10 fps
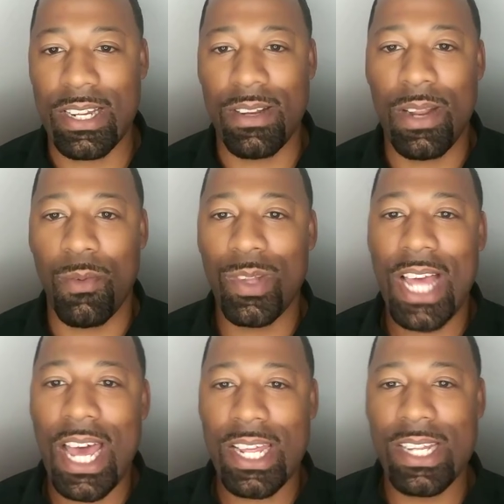And, and what
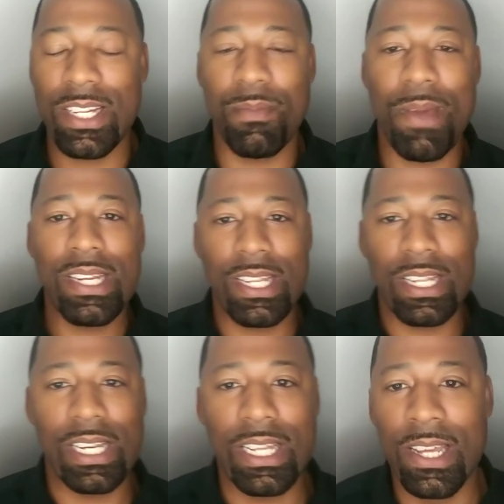that is, is
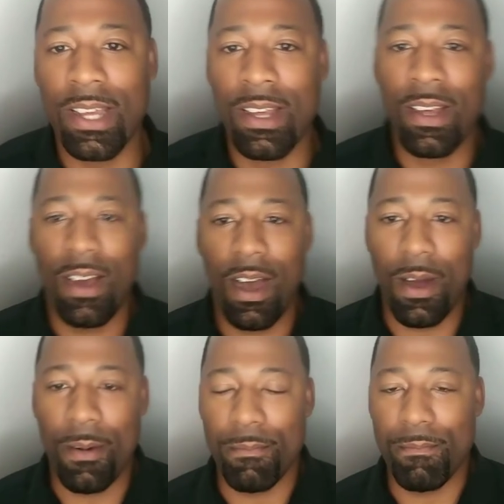basically
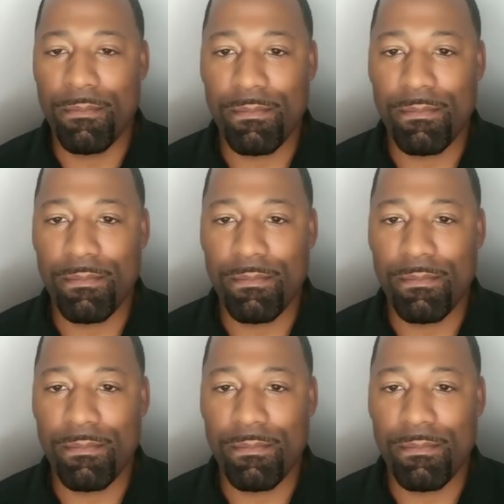um,